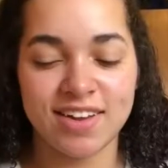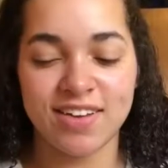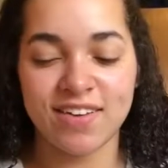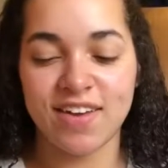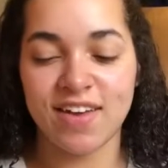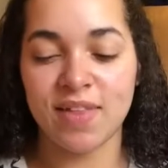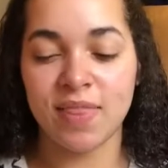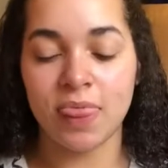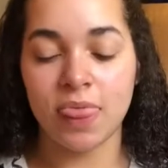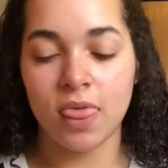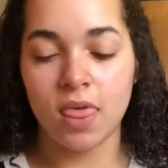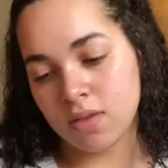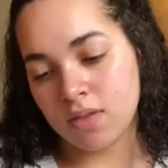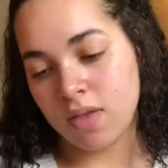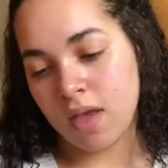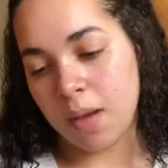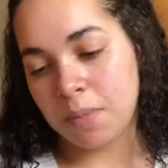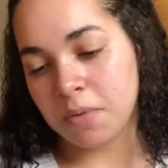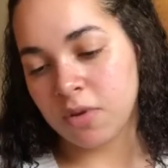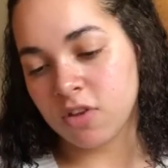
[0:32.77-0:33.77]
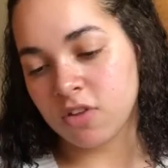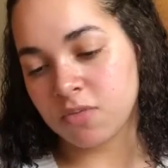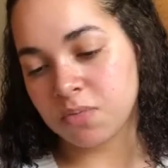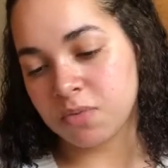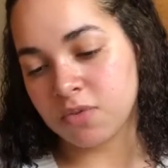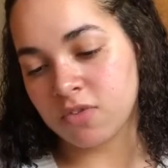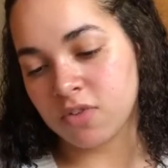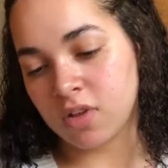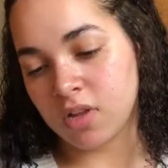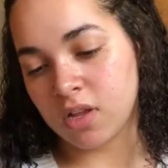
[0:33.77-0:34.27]
okay. Its capital is
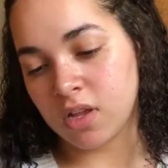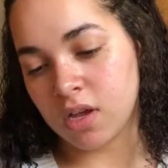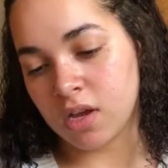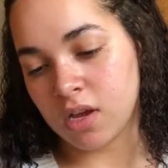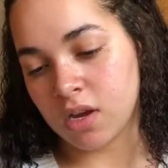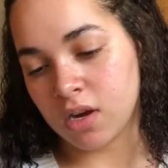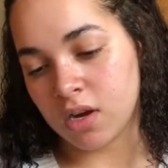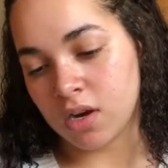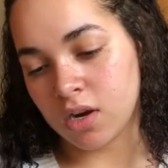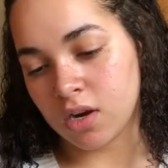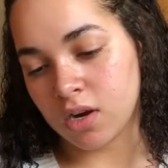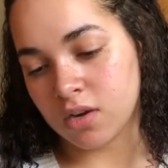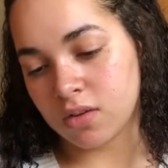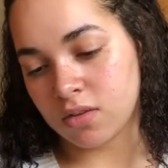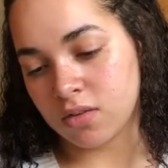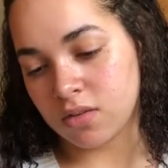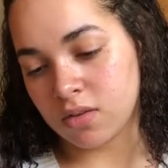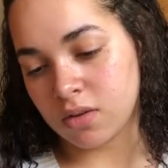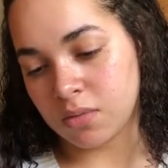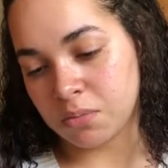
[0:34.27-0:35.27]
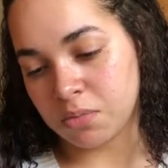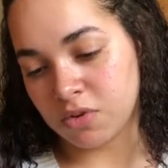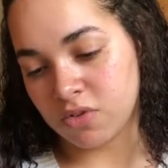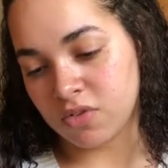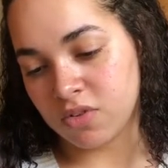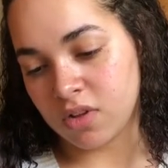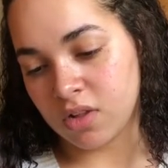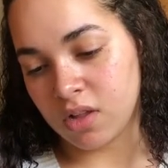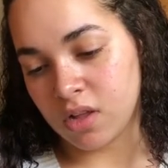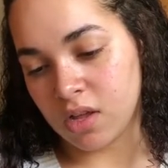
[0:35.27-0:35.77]
Brasilia, currency
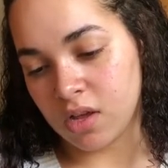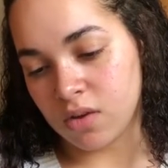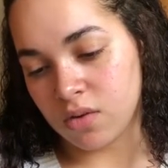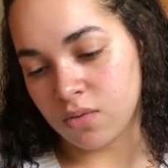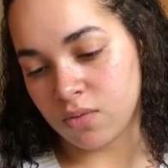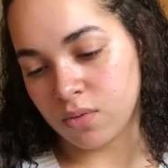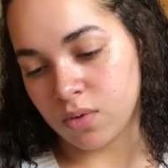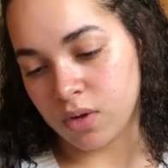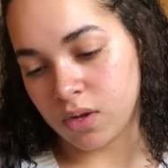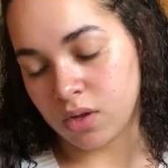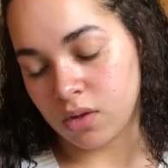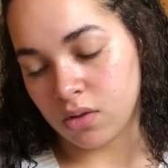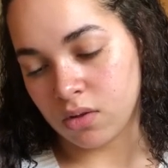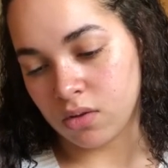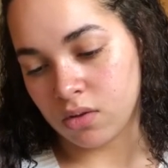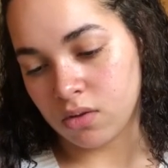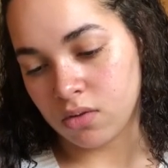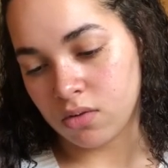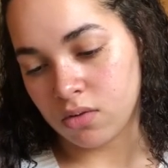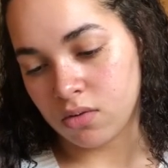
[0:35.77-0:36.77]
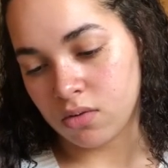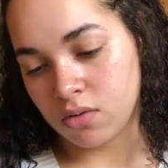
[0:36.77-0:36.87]
Brazilian real,